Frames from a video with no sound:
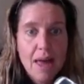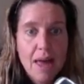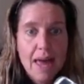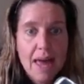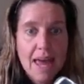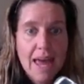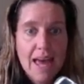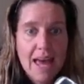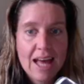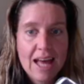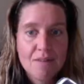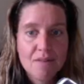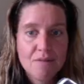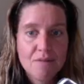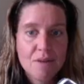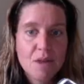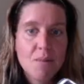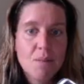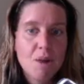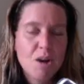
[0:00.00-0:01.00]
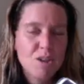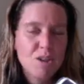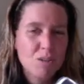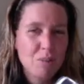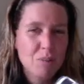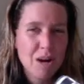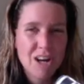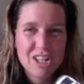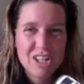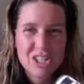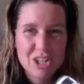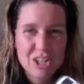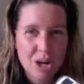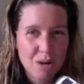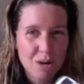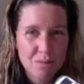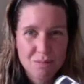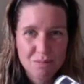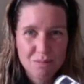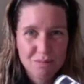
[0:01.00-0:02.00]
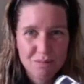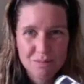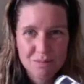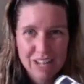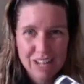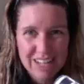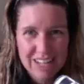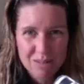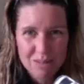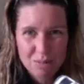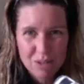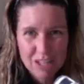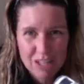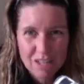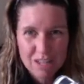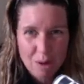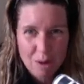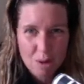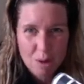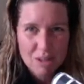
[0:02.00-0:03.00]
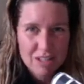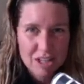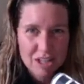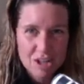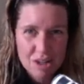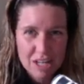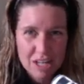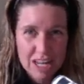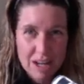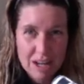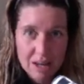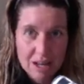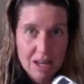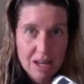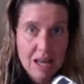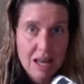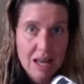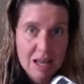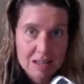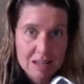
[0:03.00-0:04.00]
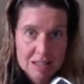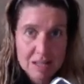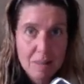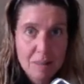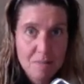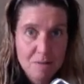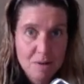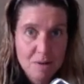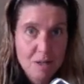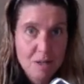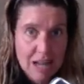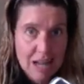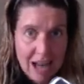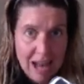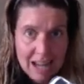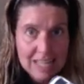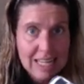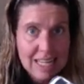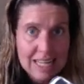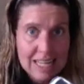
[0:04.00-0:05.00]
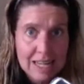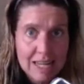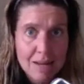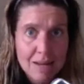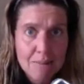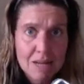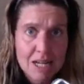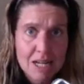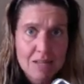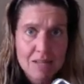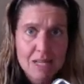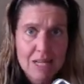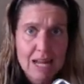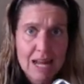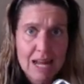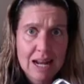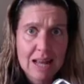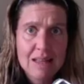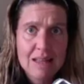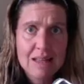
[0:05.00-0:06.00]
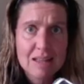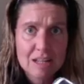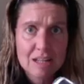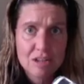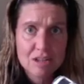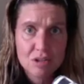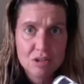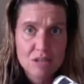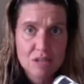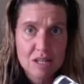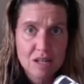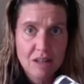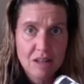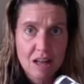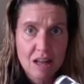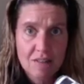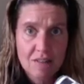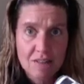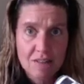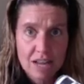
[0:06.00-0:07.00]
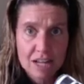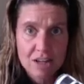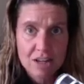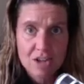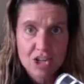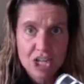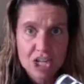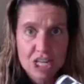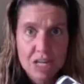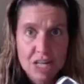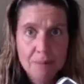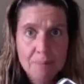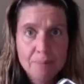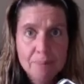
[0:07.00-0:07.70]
And for the most part, don't really focus on your kick except for not kicking, because again, I think that's using a lot of energy